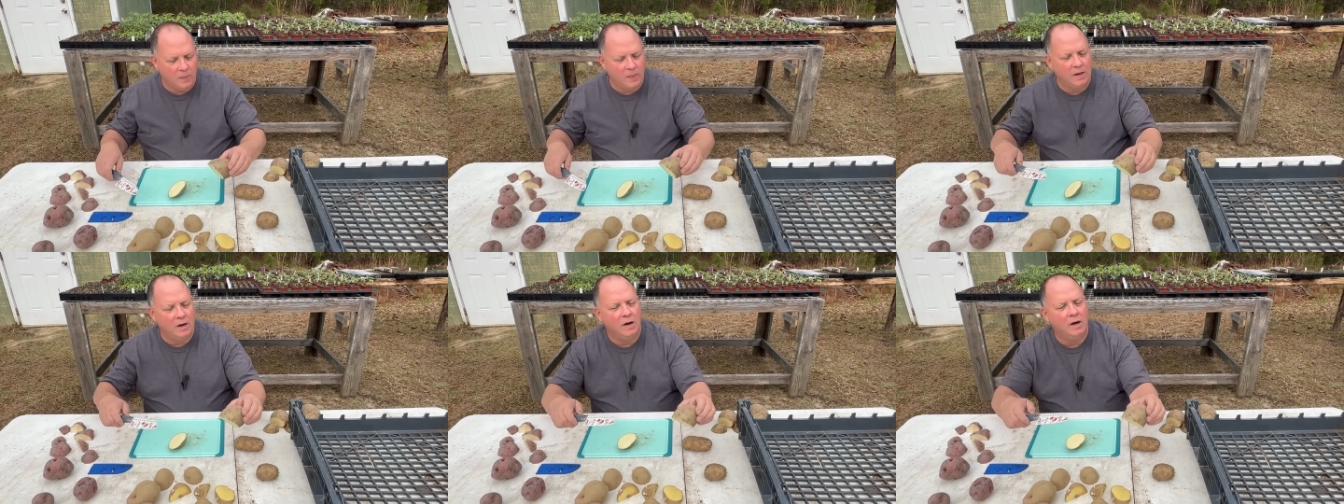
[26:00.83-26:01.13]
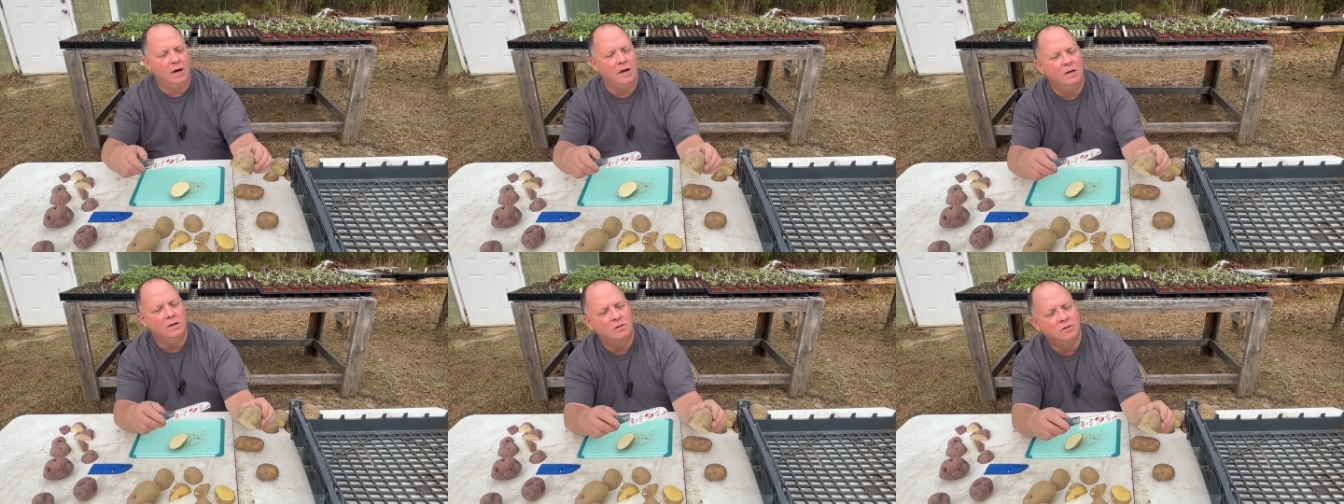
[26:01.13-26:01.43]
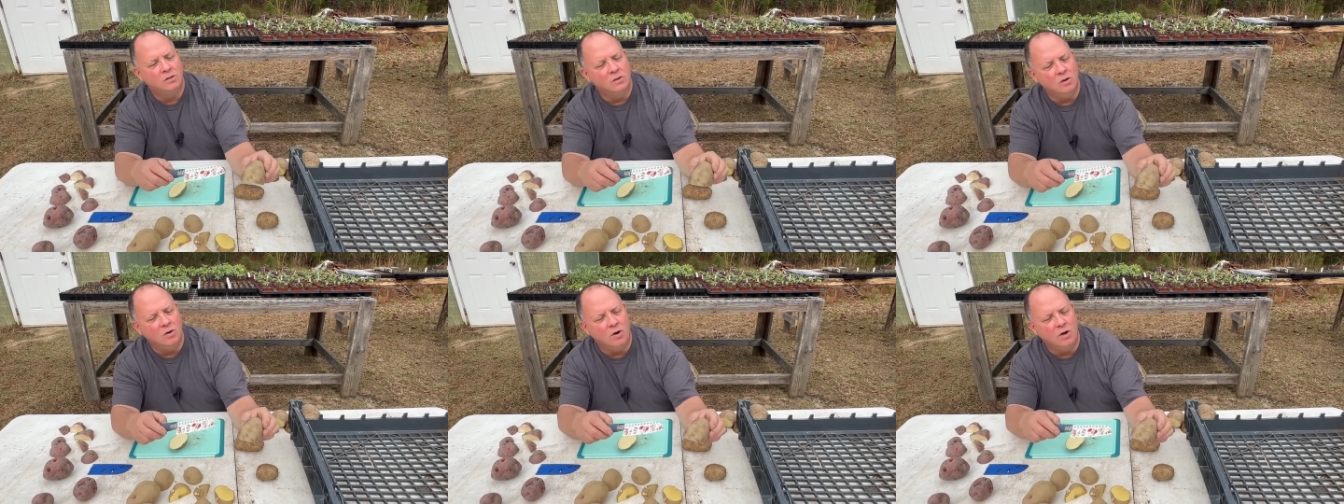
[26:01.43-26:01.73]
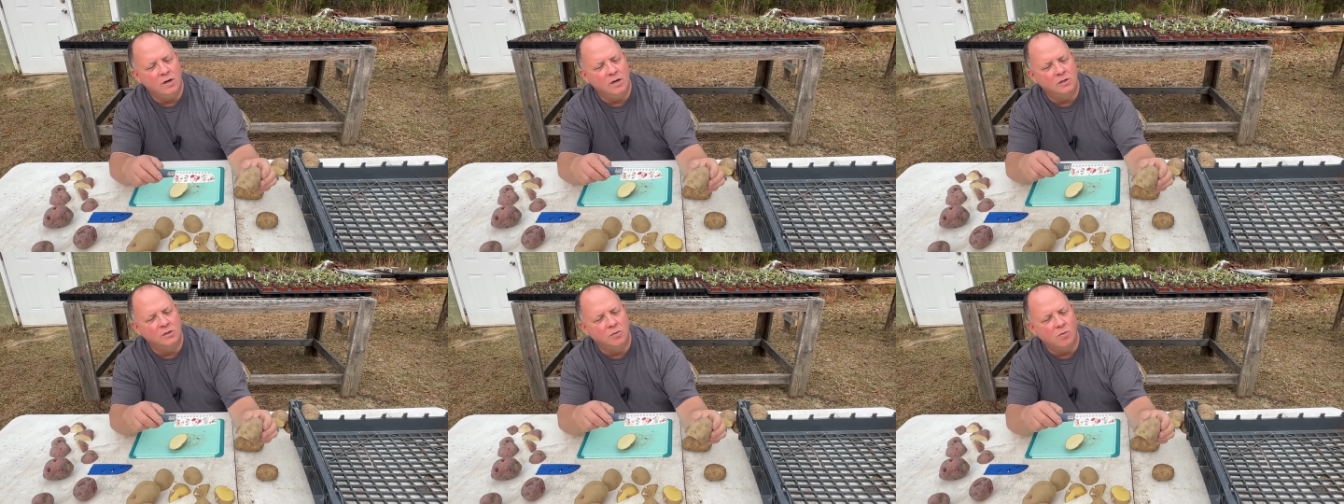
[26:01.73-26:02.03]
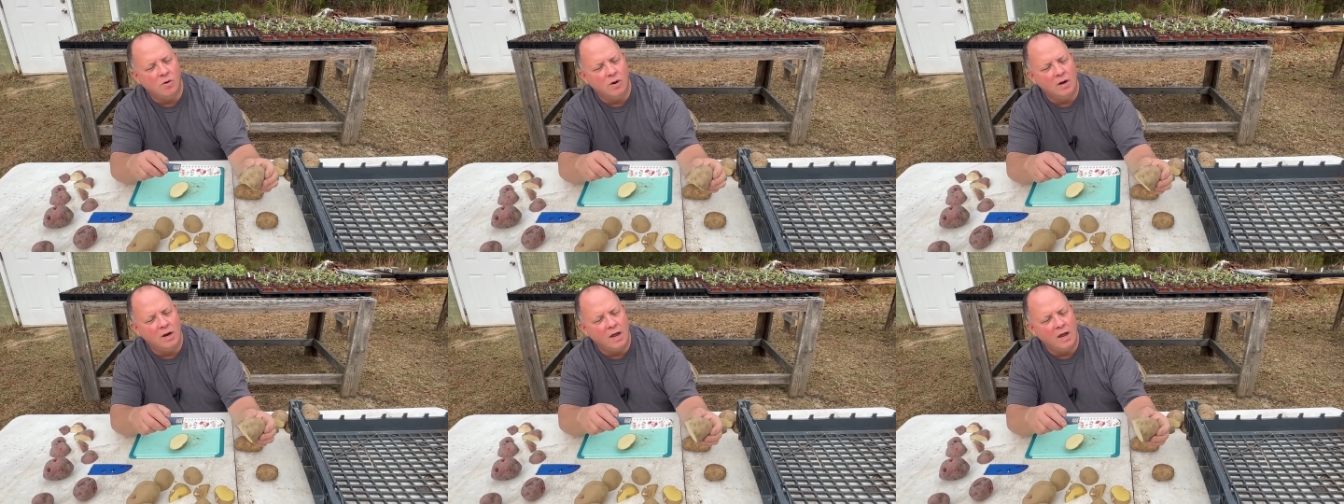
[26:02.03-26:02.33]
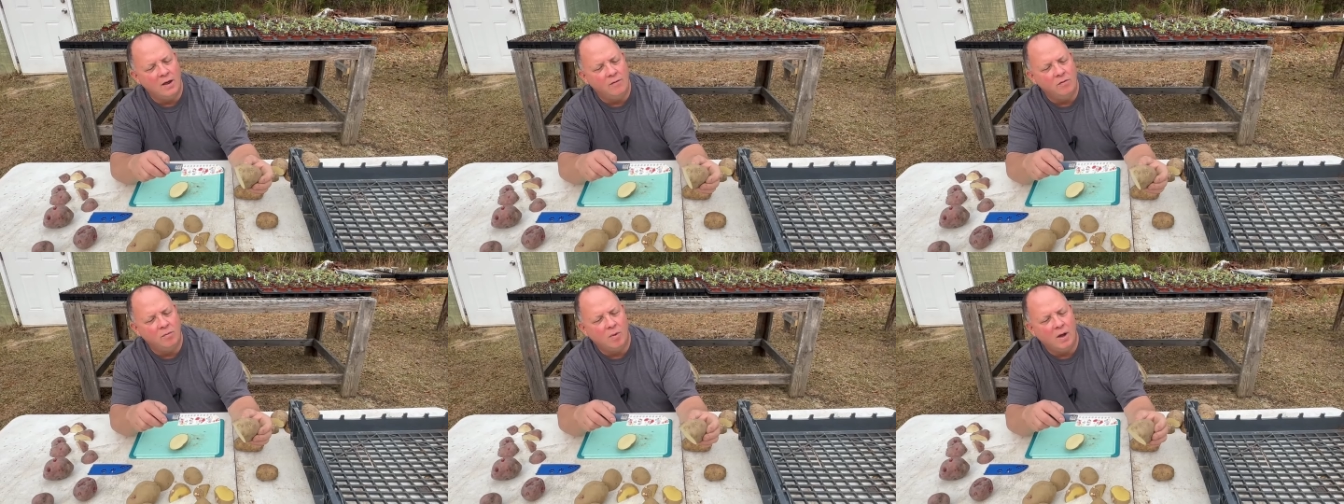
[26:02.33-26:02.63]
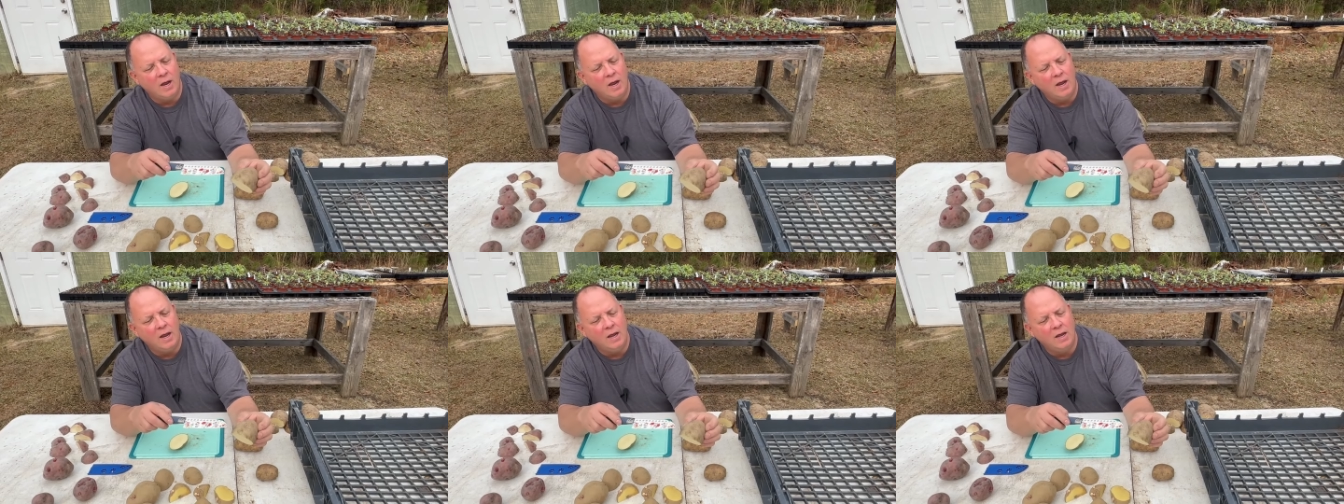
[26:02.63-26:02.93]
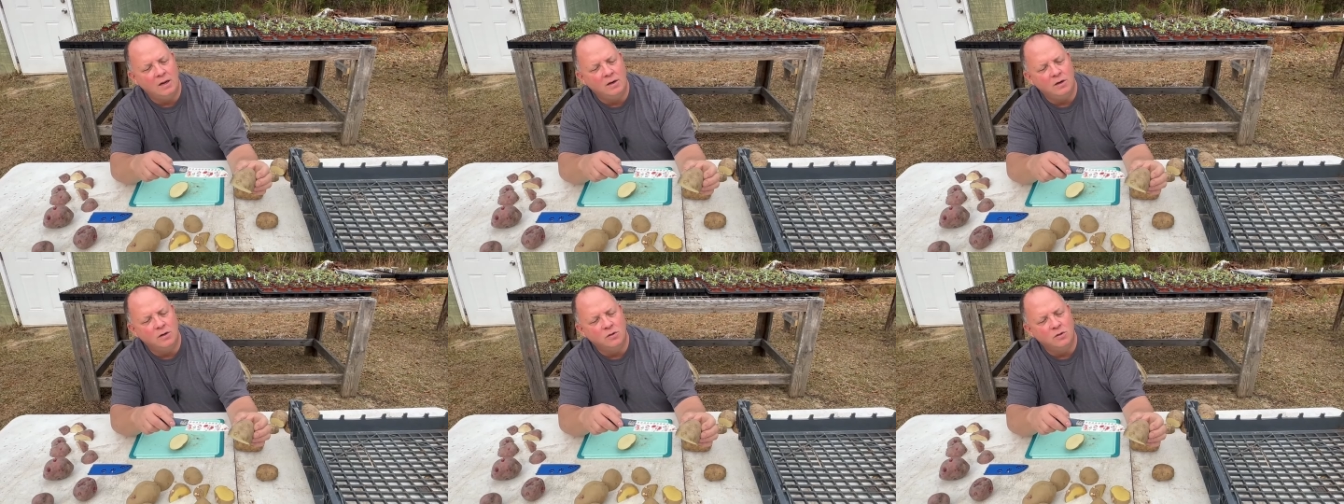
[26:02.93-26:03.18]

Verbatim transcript: All right, so on this one I have in my hand,